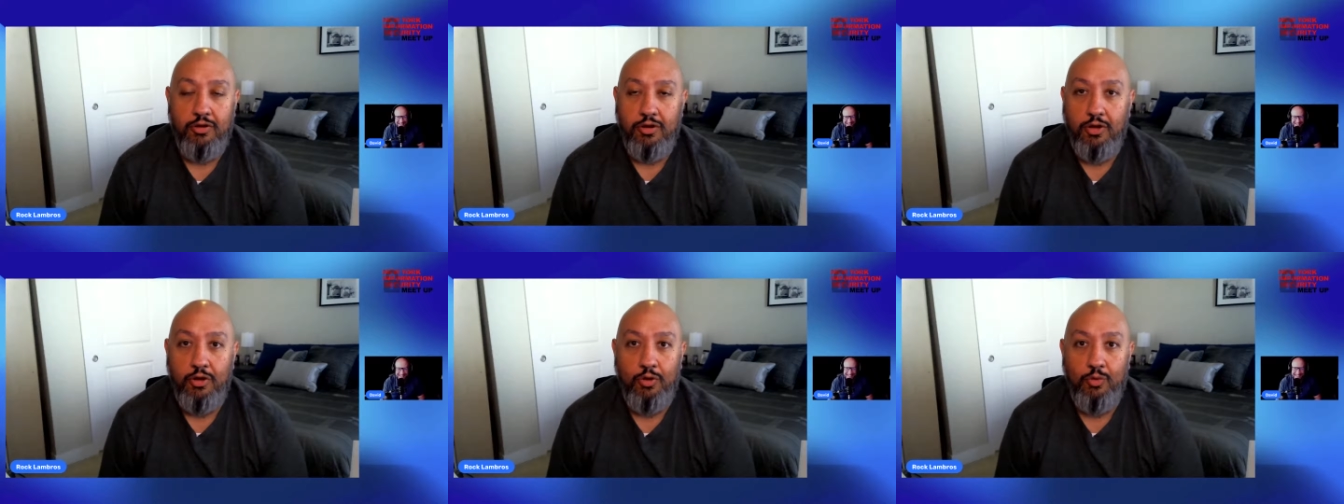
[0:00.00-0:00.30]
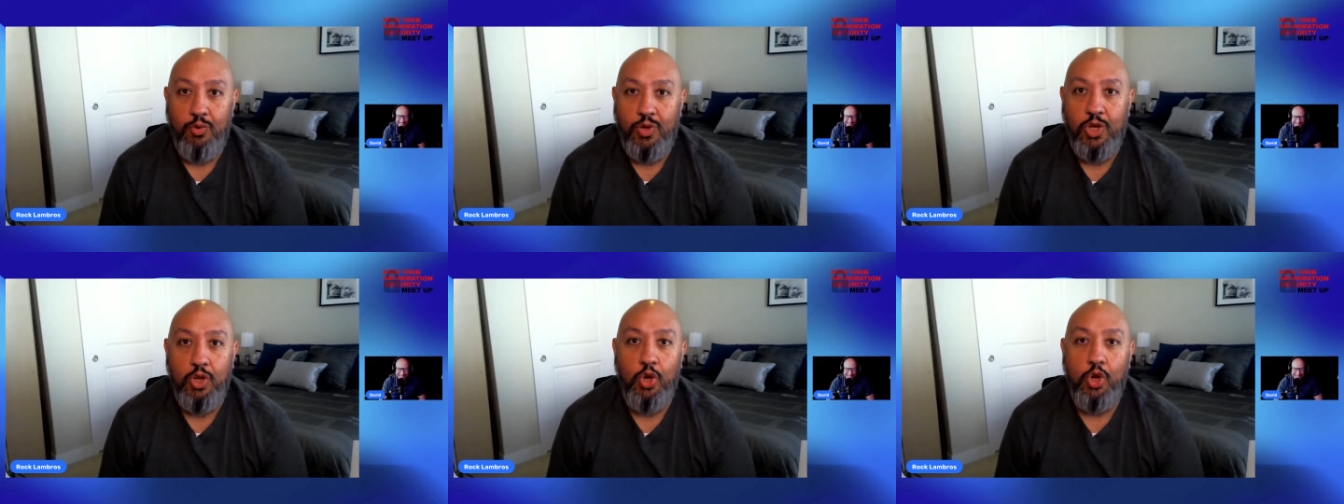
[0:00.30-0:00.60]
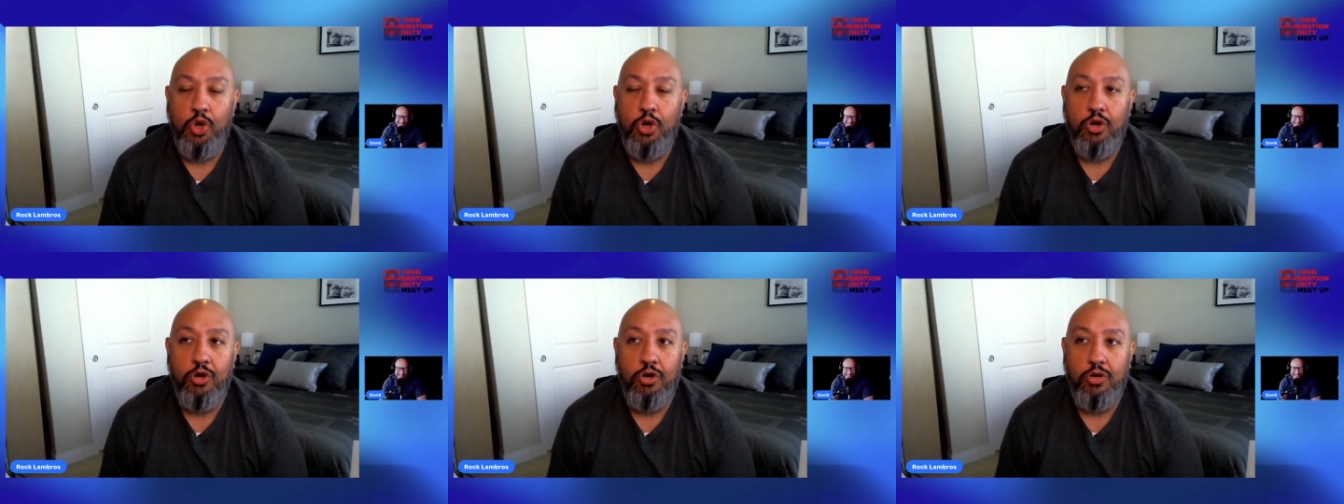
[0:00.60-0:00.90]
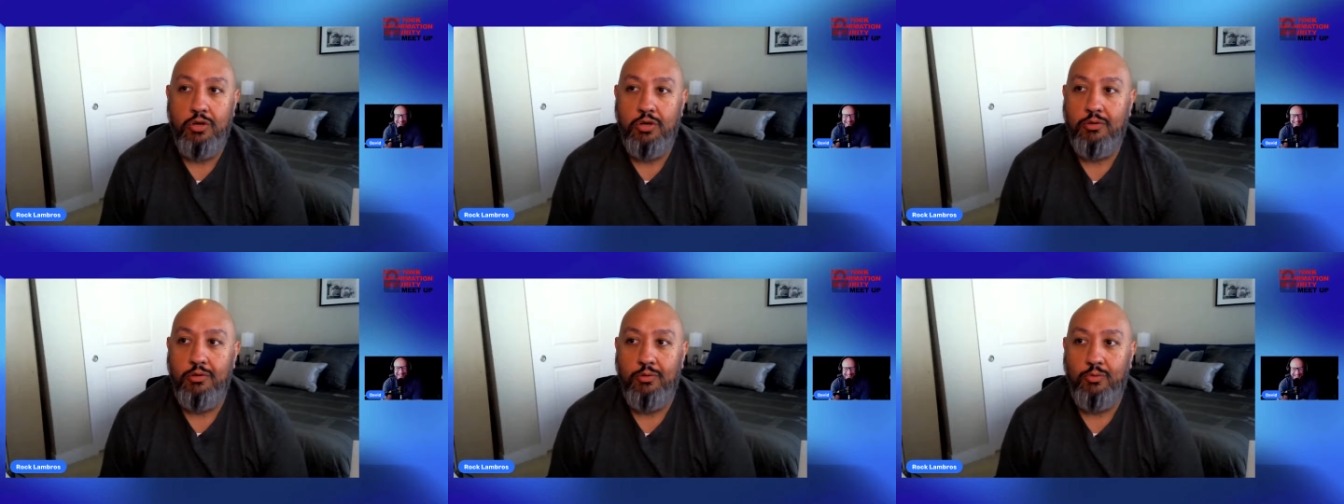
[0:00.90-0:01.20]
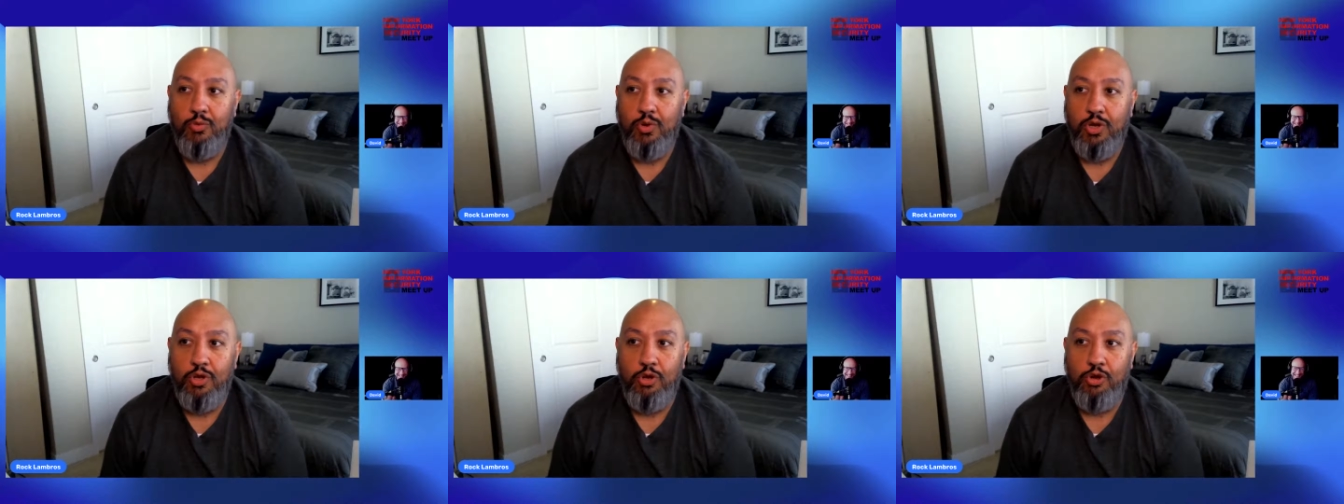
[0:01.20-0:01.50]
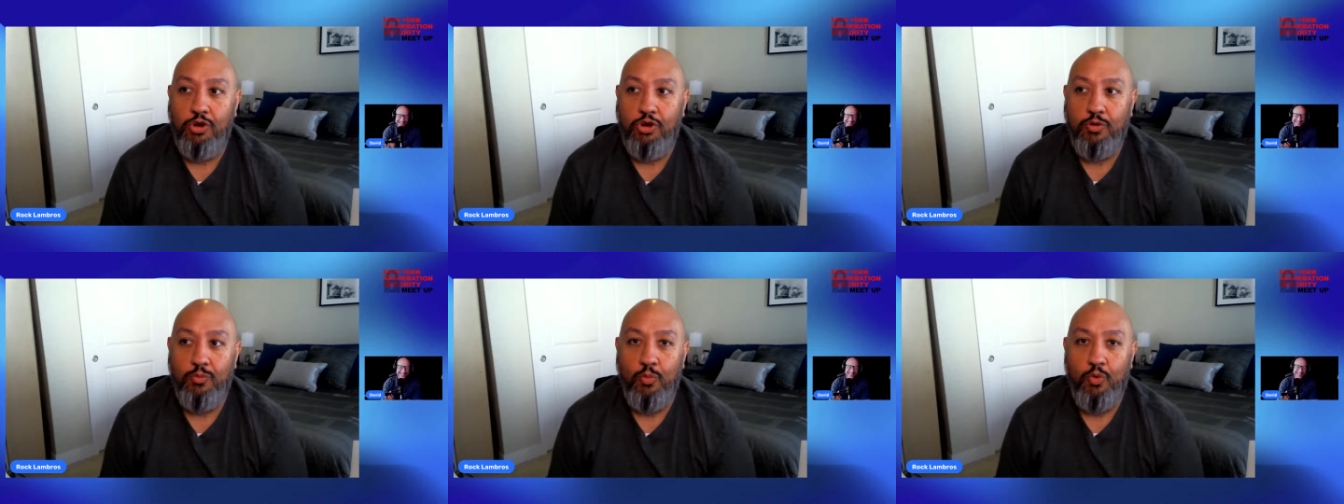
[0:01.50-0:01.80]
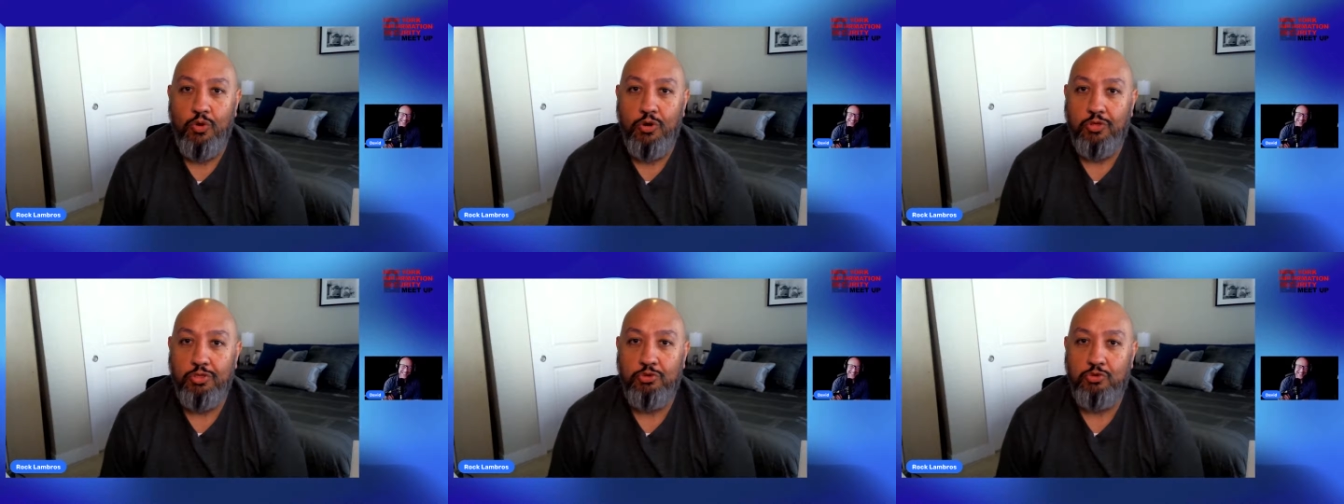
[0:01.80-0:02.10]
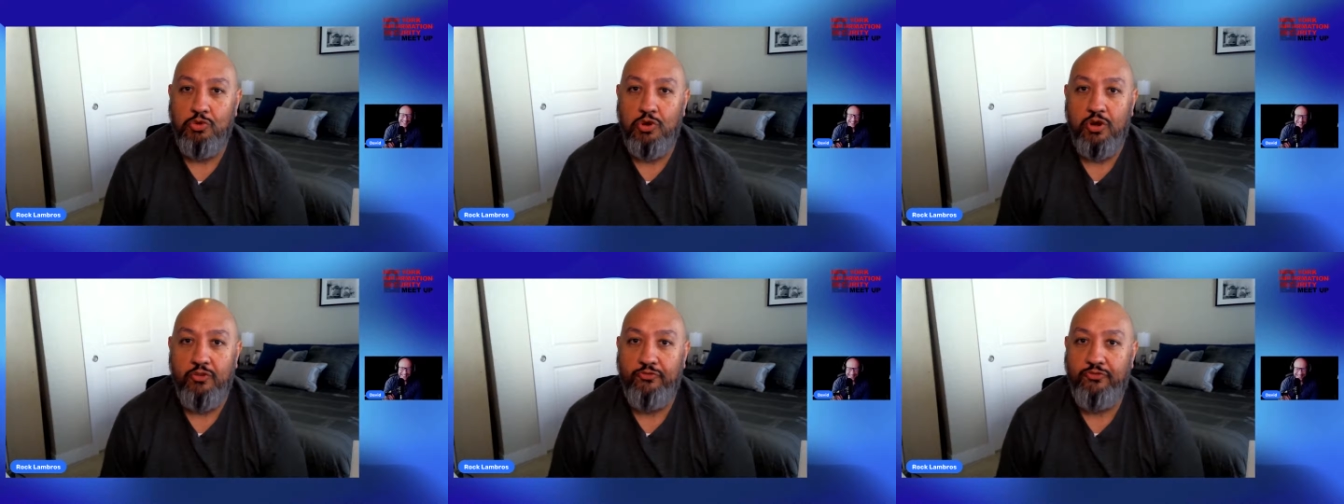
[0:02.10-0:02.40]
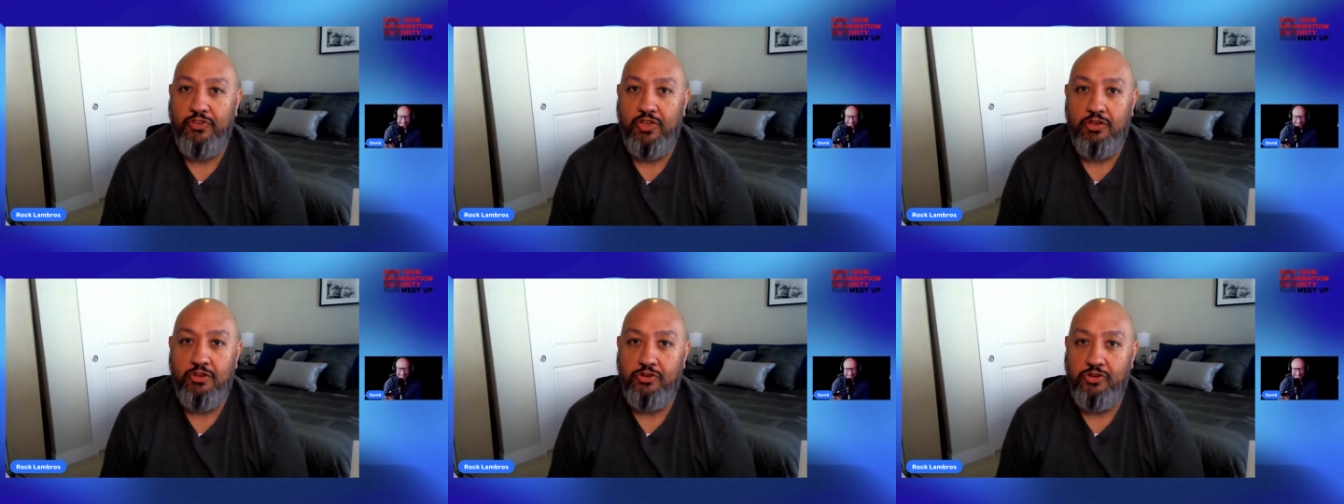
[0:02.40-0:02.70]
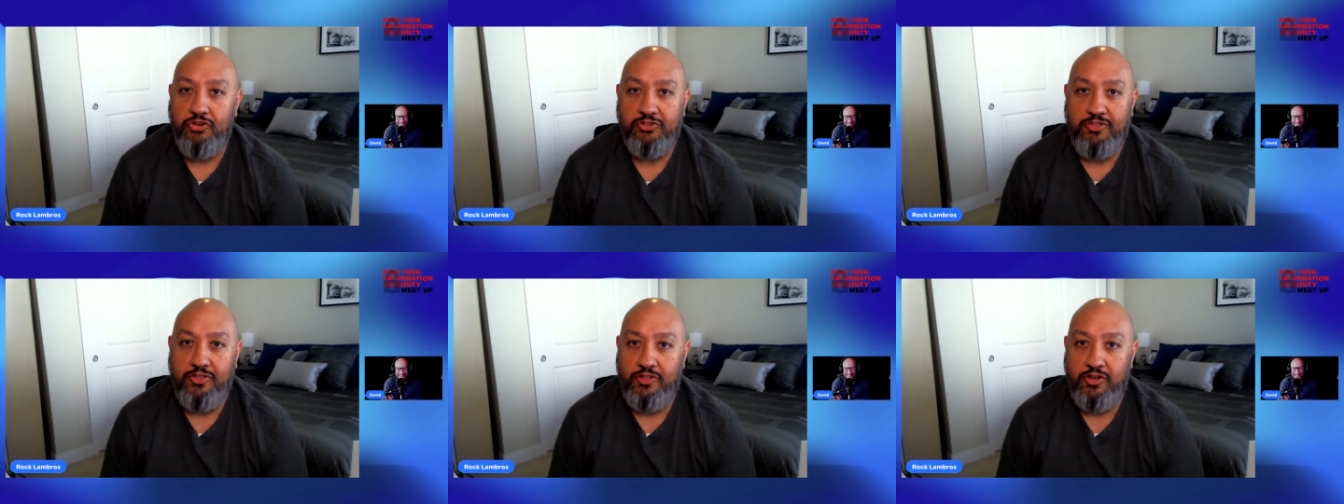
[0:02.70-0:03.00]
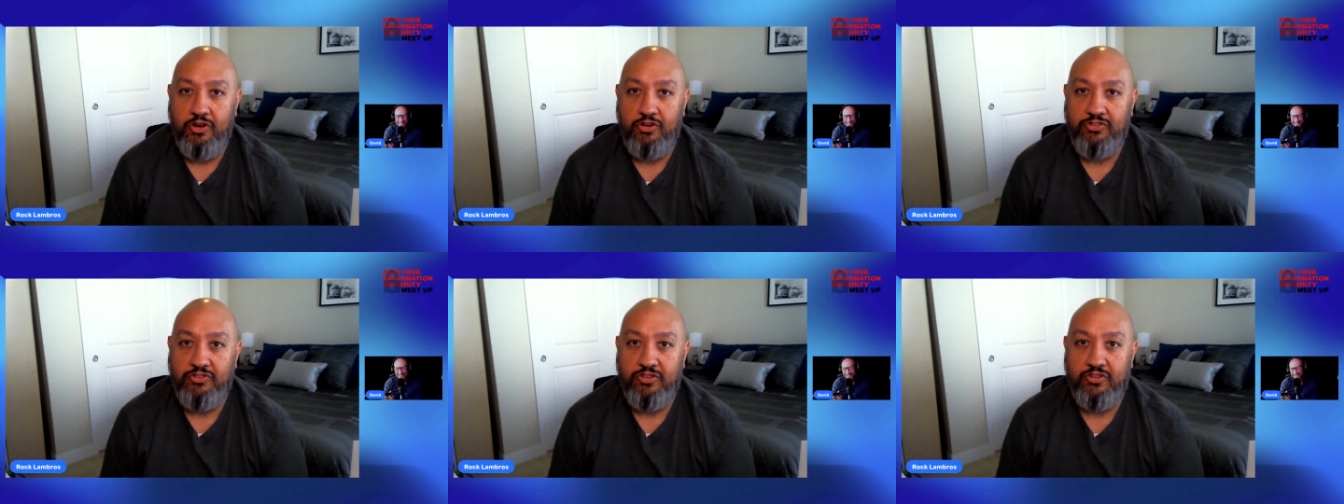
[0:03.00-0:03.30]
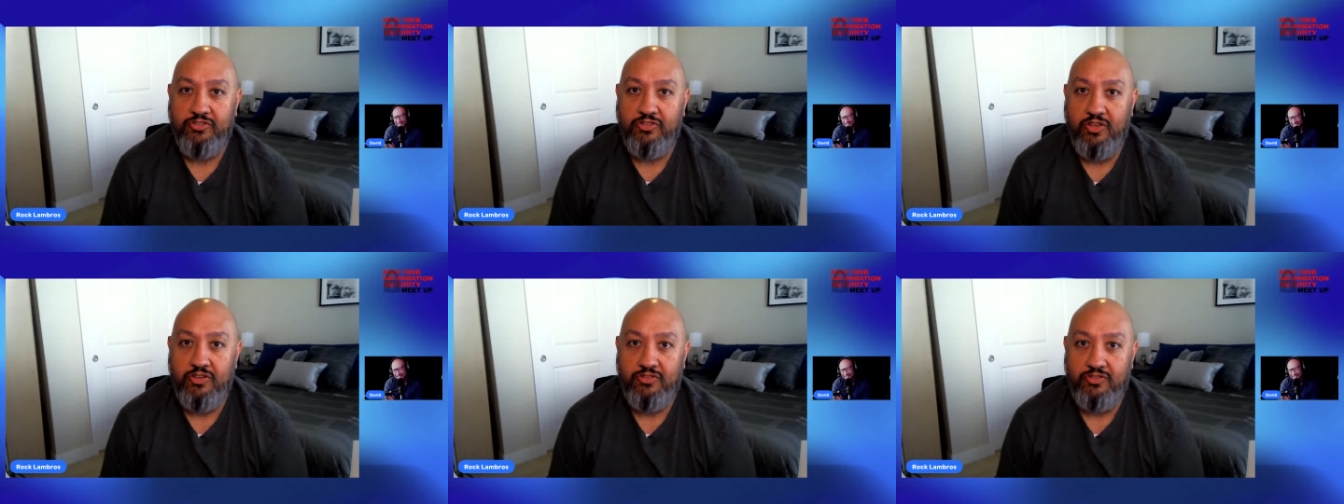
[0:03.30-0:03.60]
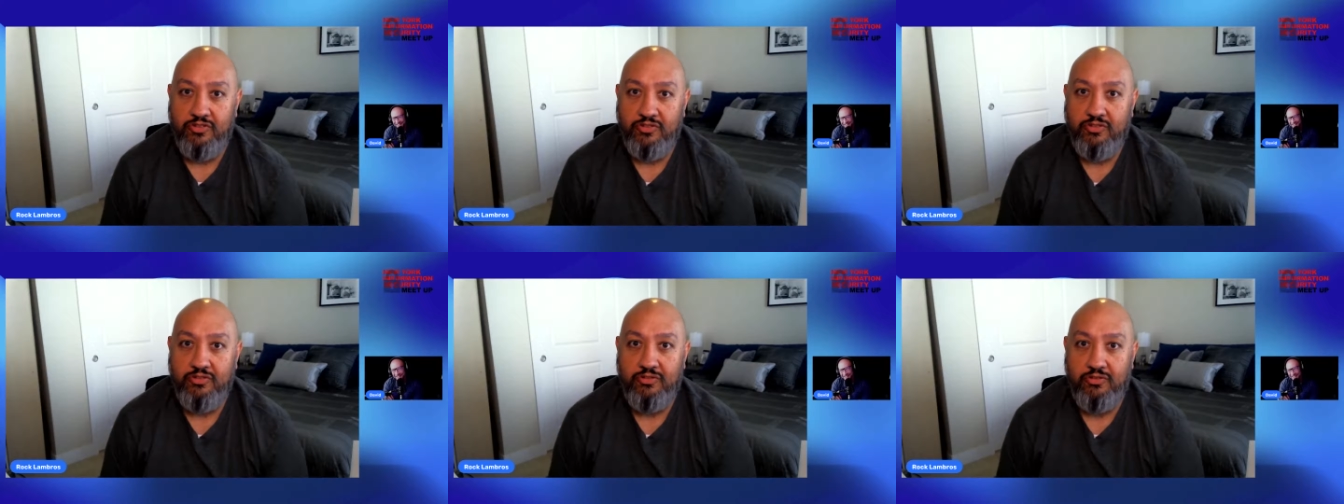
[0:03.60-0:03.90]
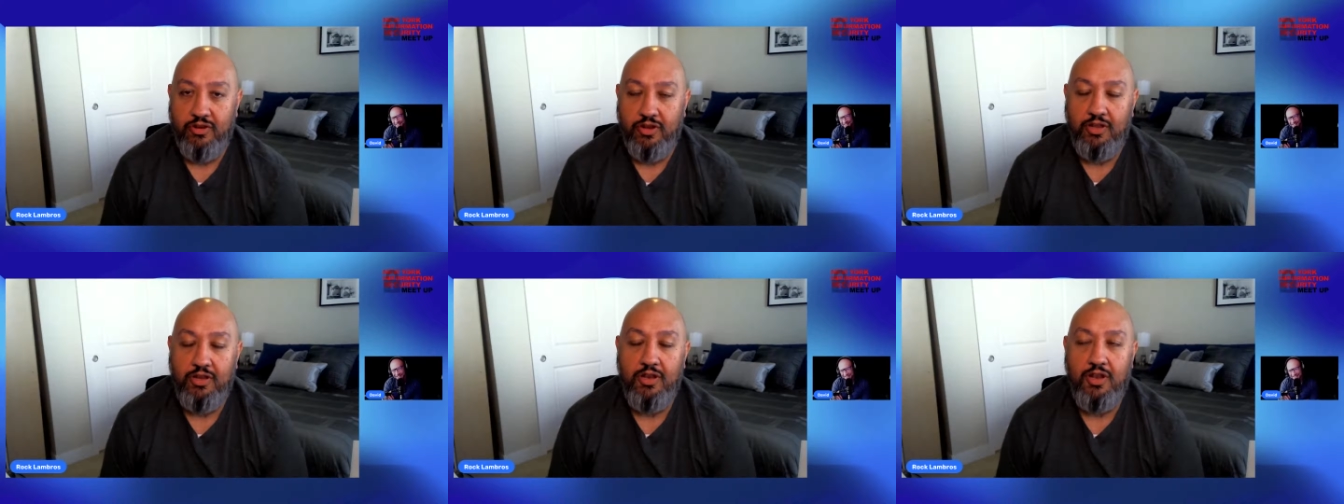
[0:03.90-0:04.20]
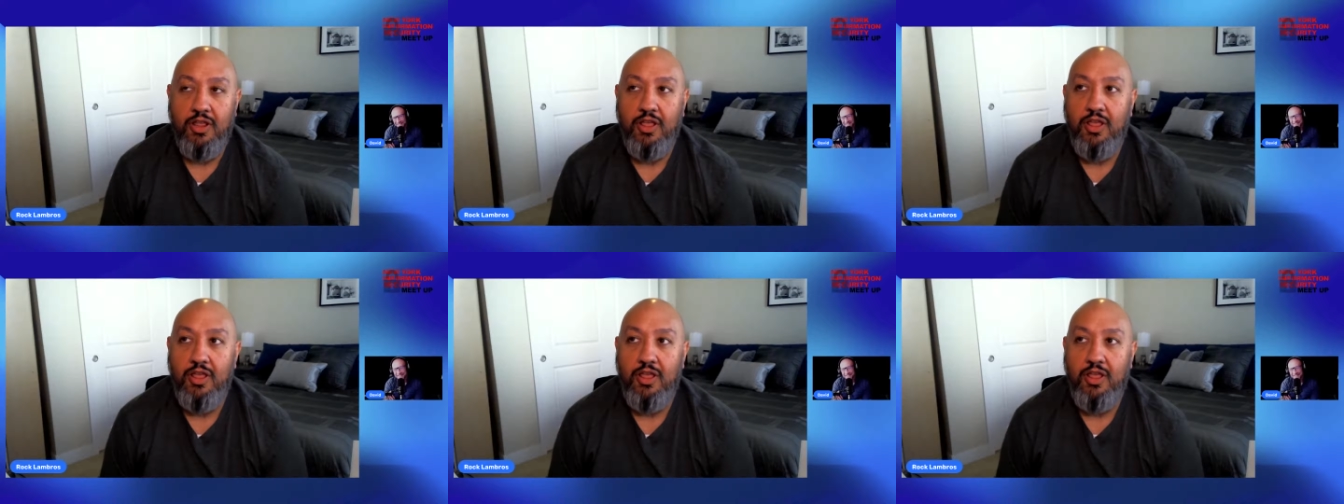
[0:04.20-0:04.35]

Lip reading: no. We learn more through our failures than our successes, right?